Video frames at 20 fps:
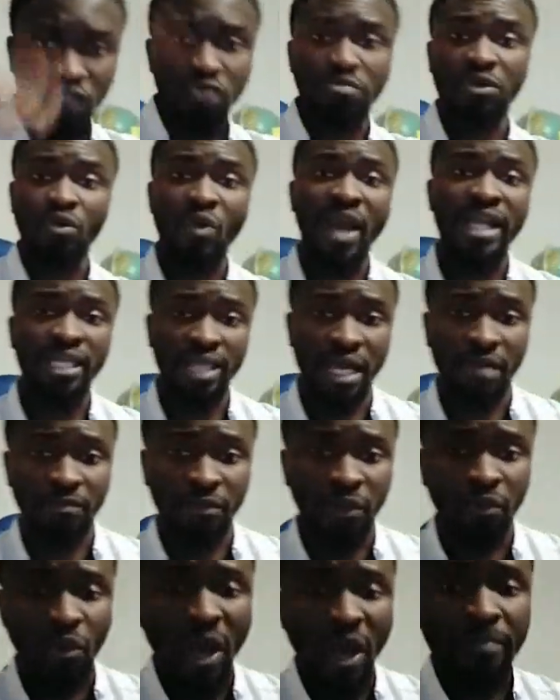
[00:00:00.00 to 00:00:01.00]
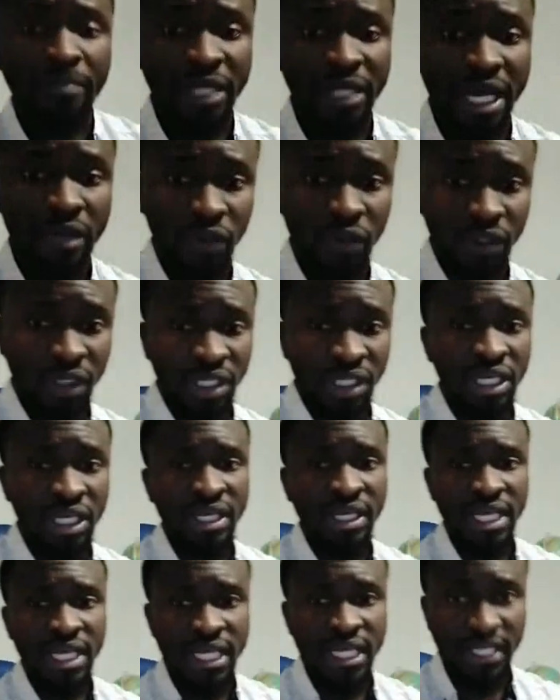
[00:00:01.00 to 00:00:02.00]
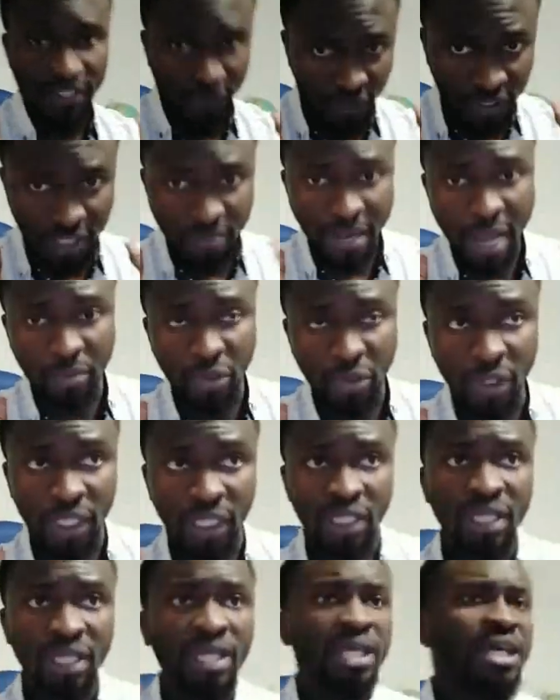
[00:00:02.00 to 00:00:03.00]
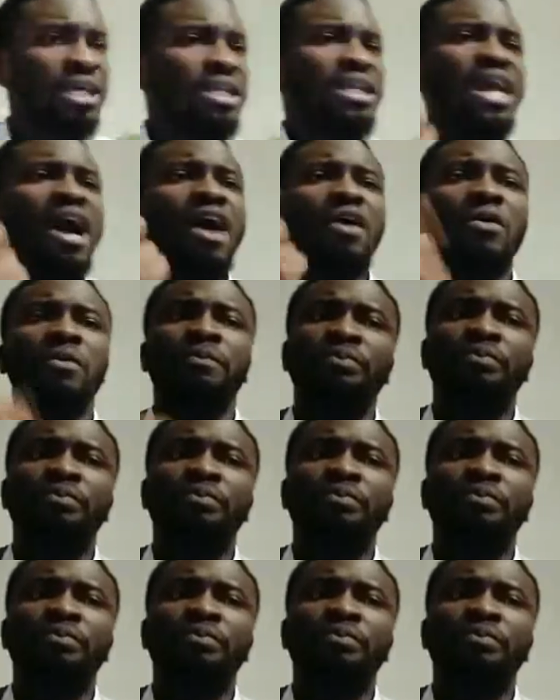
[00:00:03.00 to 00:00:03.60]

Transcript: to be wiped out. Do you see my point? Now